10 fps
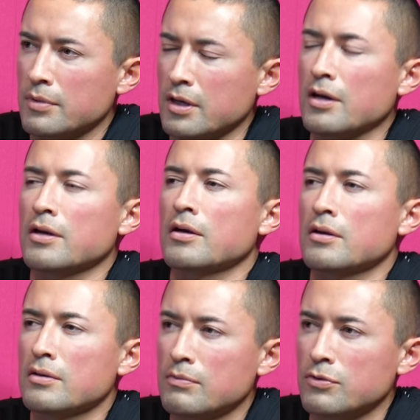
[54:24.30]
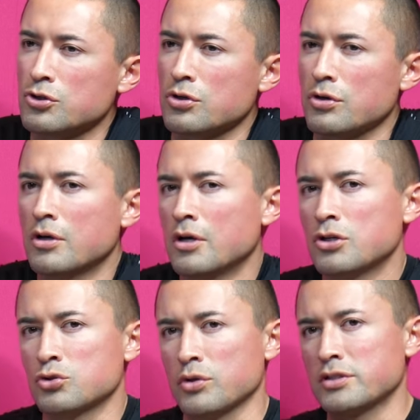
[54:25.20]
yeah, yeah, yeah for sure.
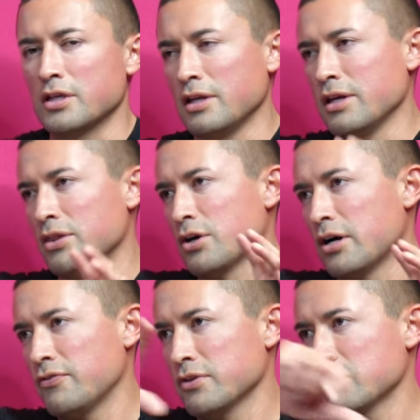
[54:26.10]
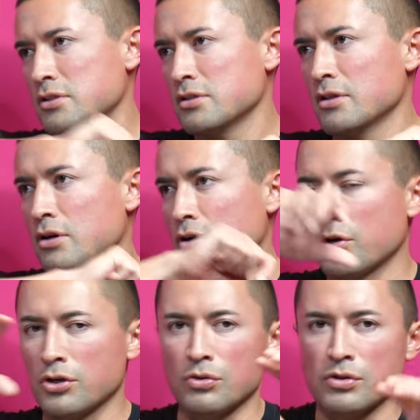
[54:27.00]
So is Cindy in the office? Yeah. Are,
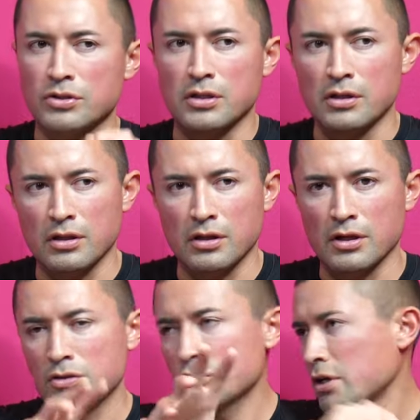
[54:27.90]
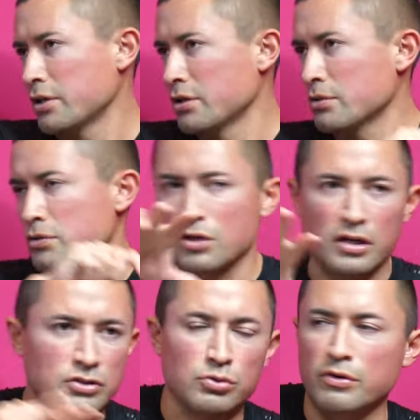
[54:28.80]
are, you the Cindy that kind of
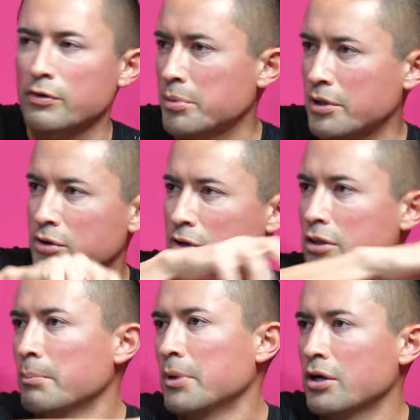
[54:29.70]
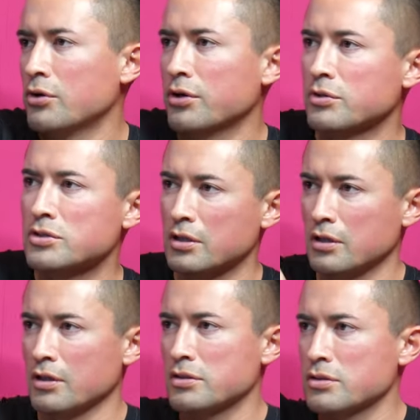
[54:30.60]
talks to everybody? You're in the mud, or are you
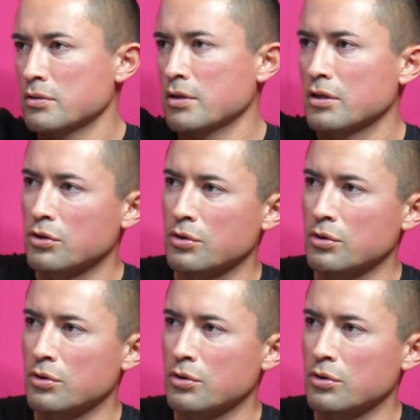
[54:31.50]
Cindy that's in